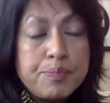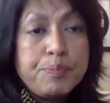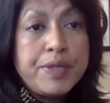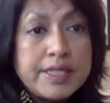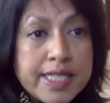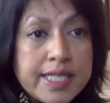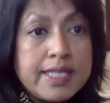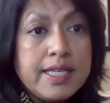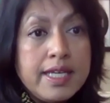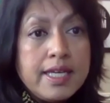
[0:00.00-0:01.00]

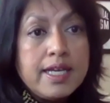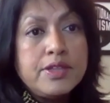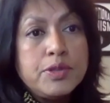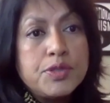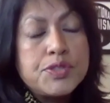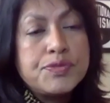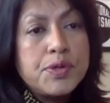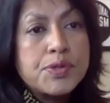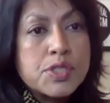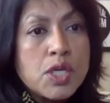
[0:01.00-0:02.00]
building those
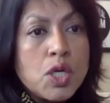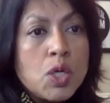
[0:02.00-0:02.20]
folks